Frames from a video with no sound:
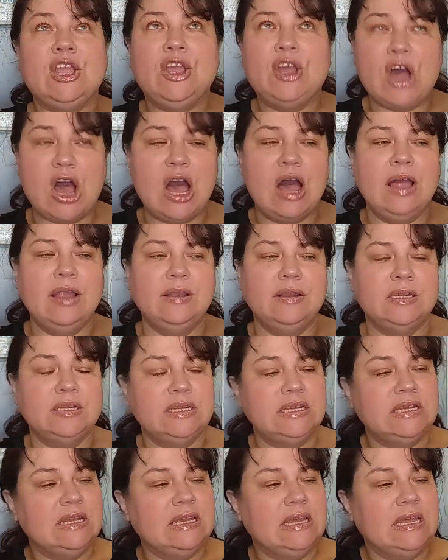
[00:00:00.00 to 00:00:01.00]
Gone.
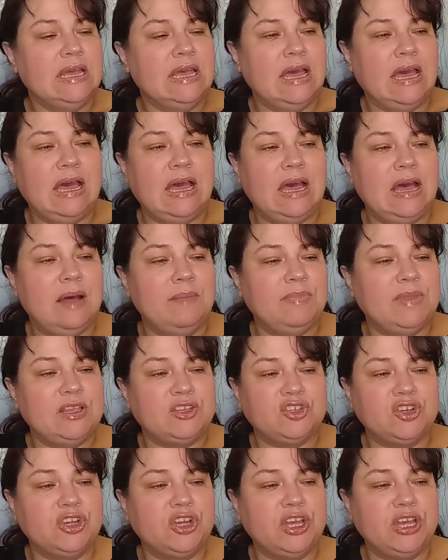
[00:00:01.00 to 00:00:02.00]

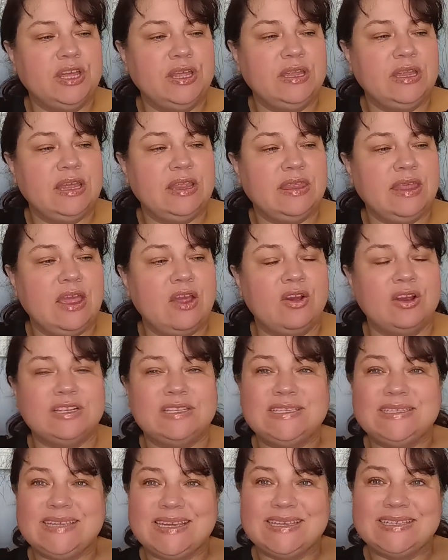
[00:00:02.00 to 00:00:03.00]
These are good. They are
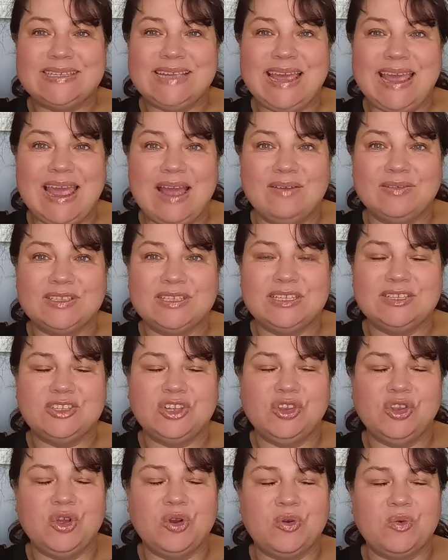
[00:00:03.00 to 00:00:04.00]
6 ounces
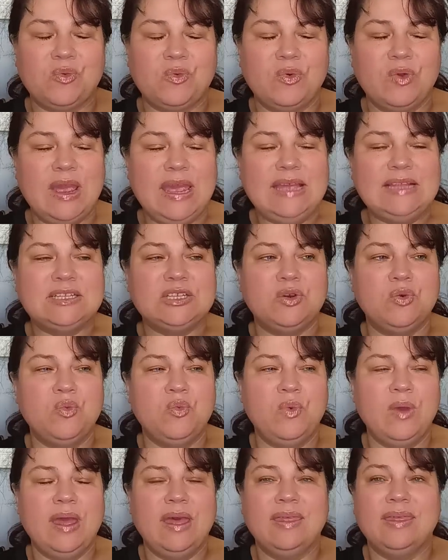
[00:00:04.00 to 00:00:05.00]
and they're great
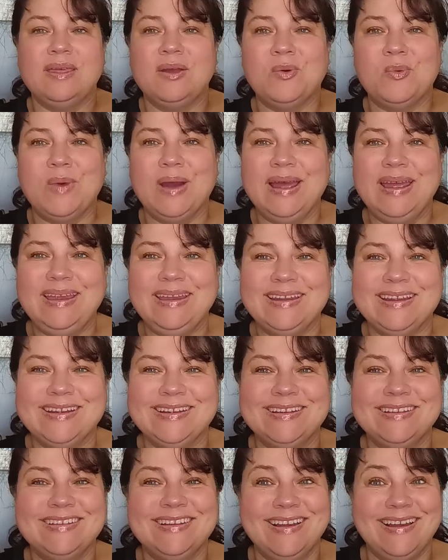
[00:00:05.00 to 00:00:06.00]
with what?
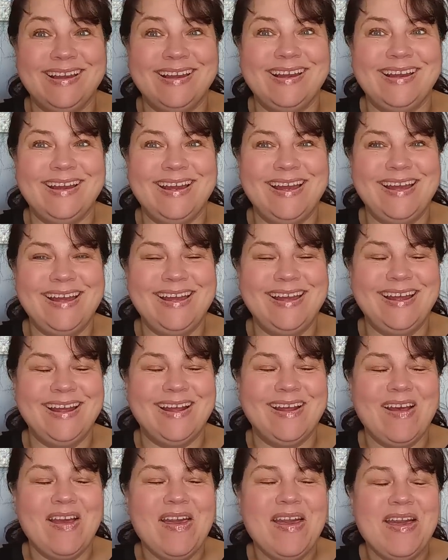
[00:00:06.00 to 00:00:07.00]

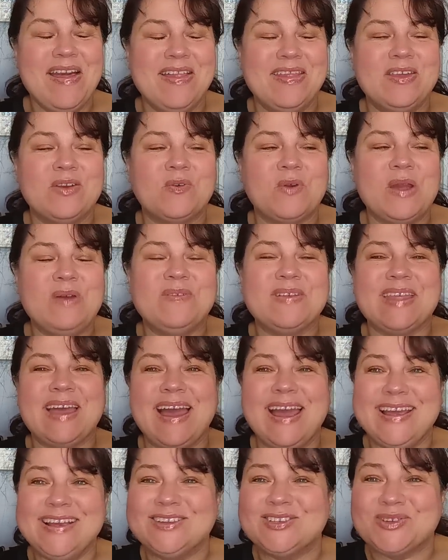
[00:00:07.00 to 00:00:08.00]
They're great with
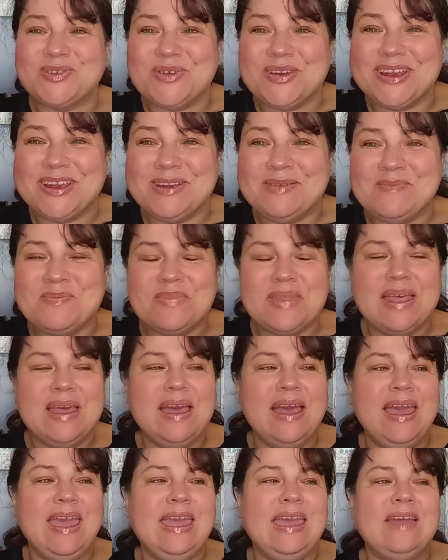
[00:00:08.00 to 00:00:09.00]
ice cream,
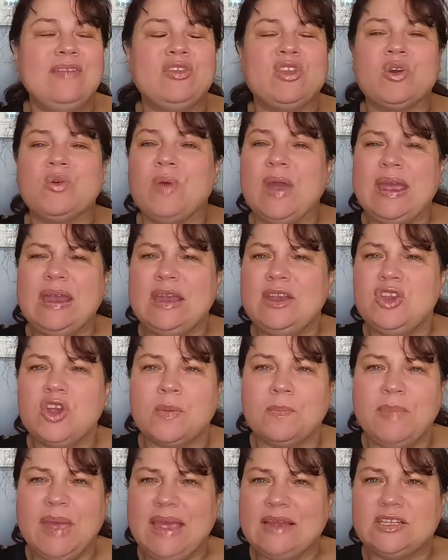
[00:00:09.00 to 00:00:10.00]
and they're great in
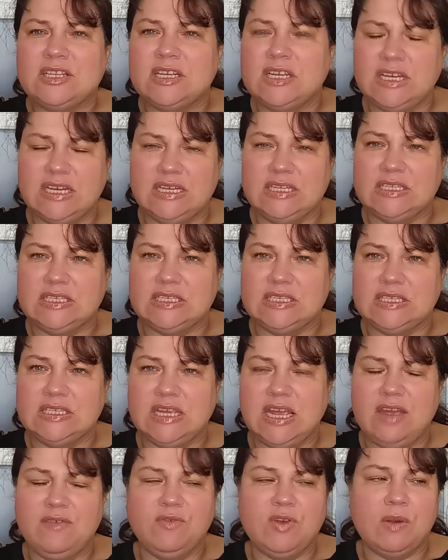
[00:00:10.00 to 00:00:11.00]
your baked goods.
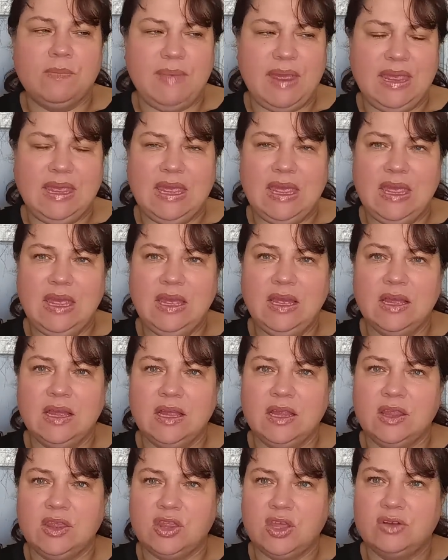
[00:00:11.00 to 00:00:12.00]
If you're baking,
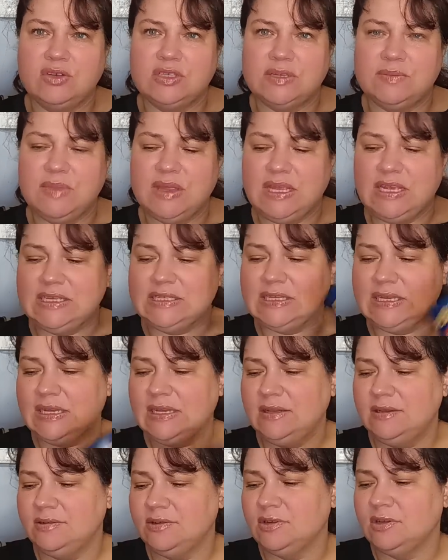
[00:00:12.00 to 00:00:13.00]
throw some of these
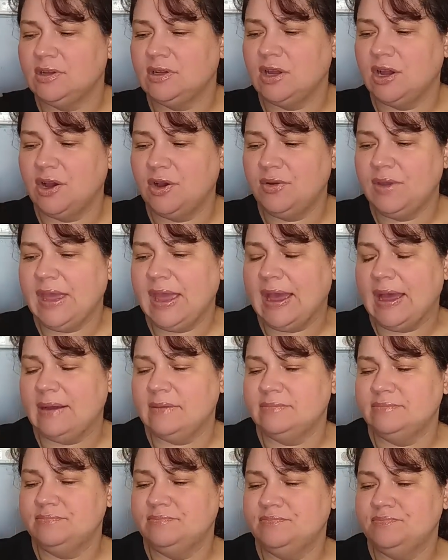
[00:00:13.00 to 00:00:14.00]
in. Oh
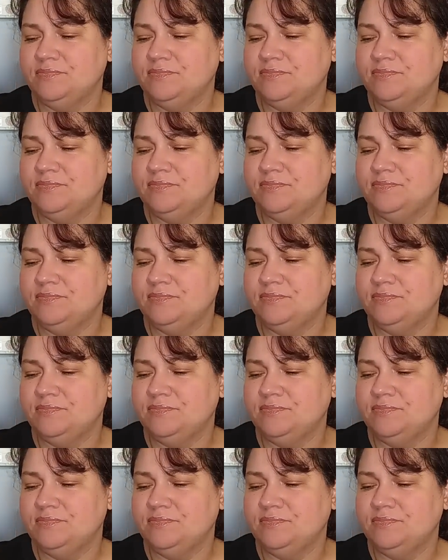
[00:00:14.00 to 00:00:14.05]
yeah.